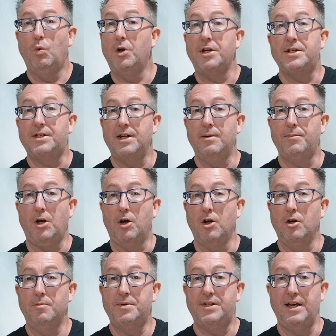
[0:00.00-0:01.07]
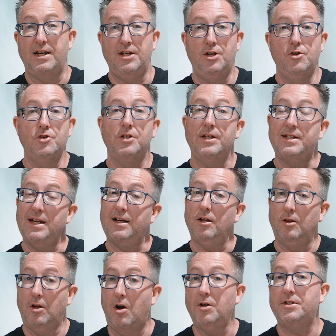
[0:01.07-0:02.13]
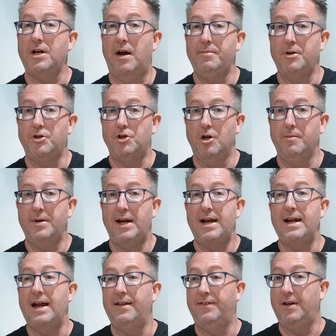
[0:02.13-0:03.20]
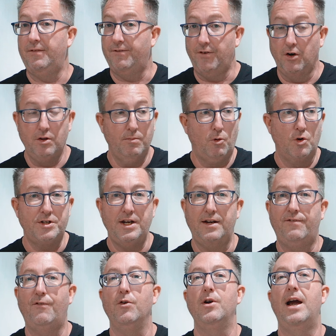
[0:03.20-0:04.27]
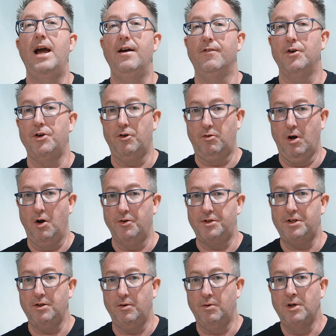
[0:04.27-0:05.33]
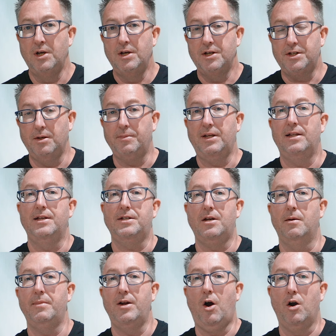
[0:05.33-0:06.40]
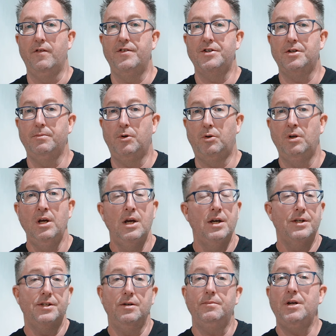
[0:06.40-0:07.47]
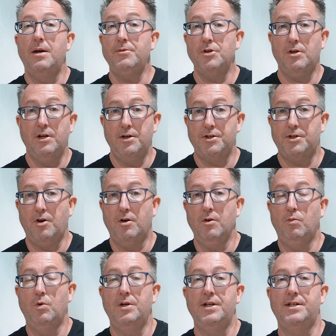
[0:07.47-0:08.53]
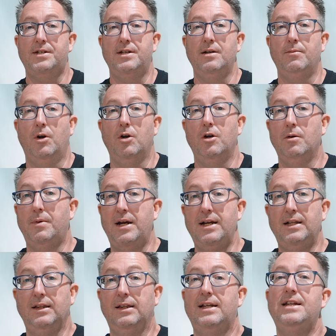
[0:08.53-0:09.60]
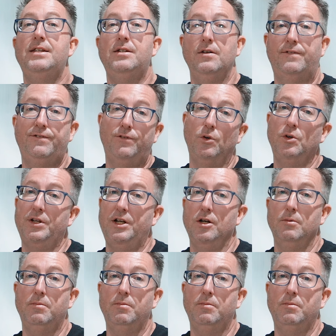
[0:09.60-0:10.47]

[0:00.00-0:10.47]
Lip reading: Woody stemmed herbs that usually take a long time to germinate and then furthermore take forever to grow to something that's going to be harvestable. Sometimes you're going to start a woody stem herb at least a full year